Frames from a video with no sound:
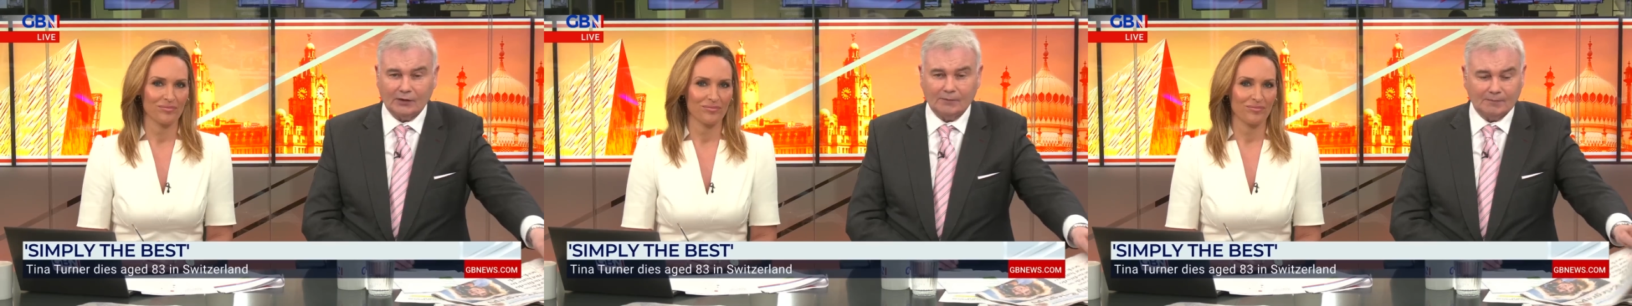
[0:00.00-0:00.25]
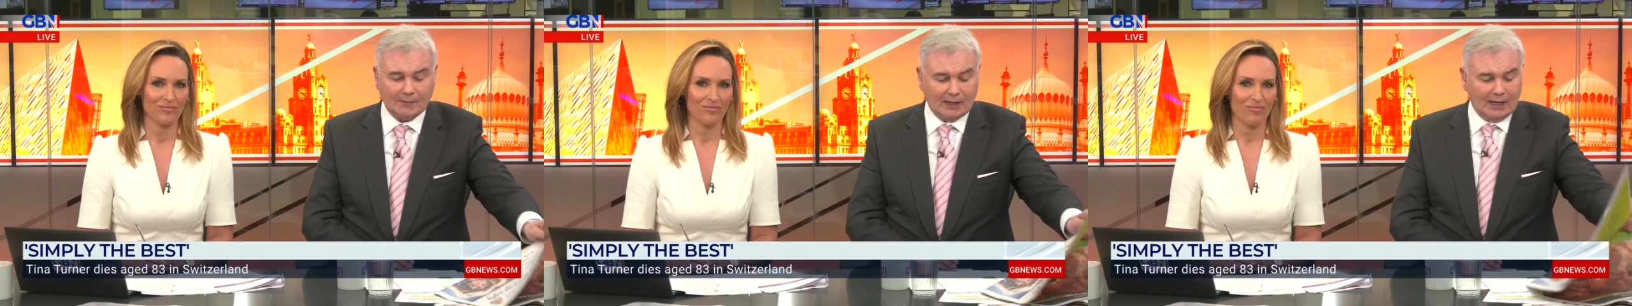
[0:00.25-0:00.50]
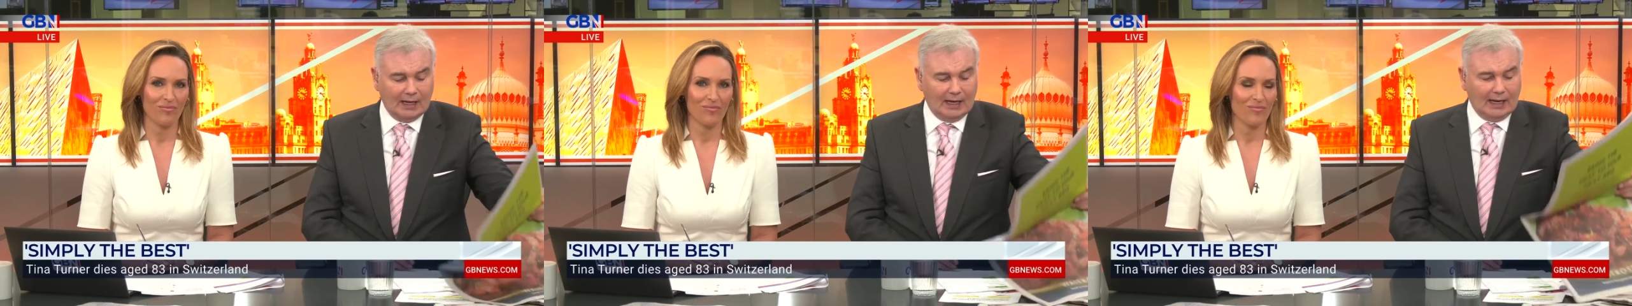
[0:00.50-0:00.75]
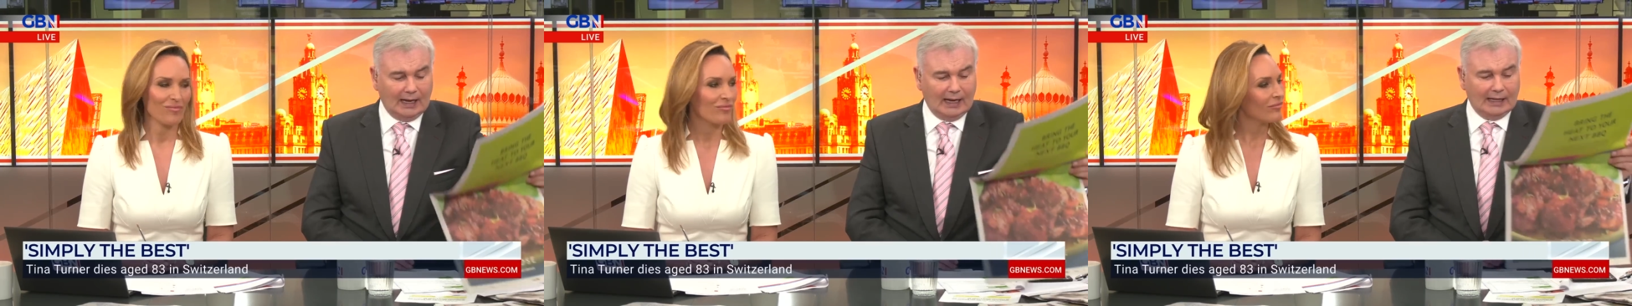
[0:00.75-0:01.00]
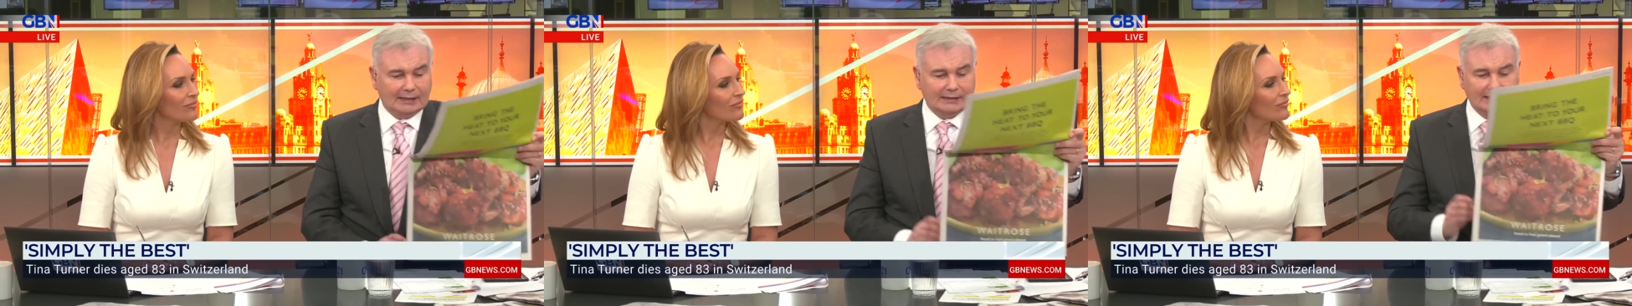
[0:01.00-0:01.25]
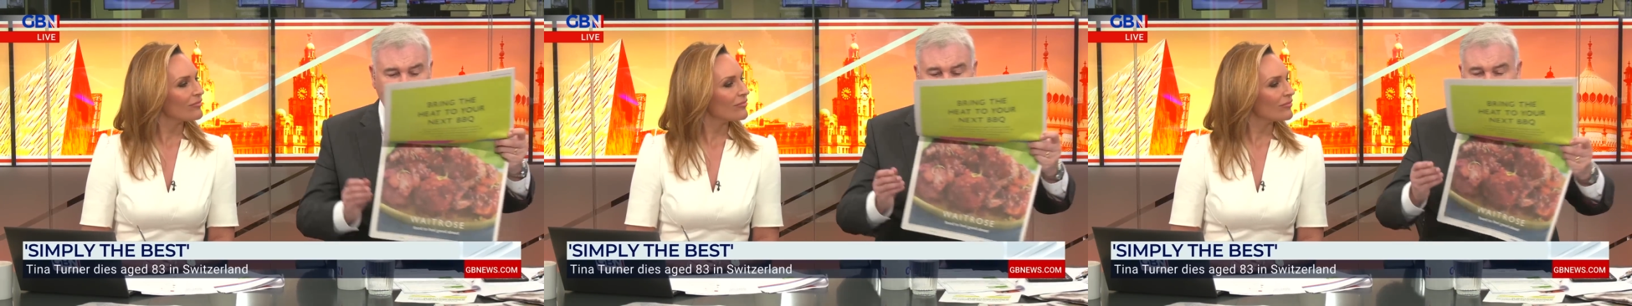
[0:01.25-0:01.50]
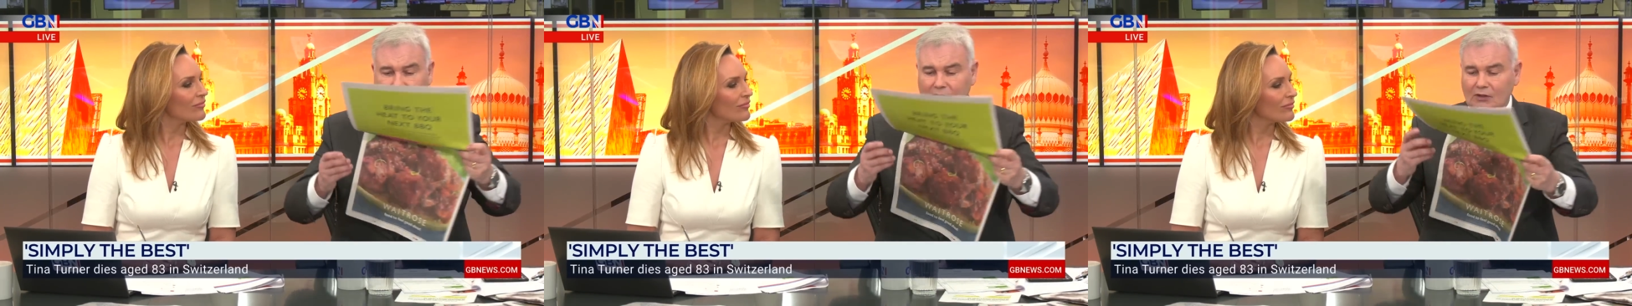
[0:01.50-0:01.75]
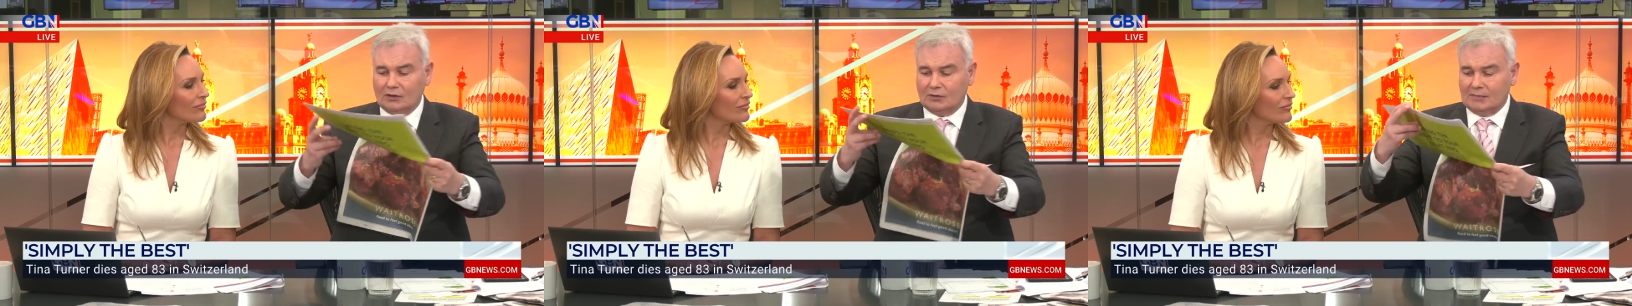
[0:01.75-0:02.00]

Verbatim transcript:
Speaker 1: you. And um, you look,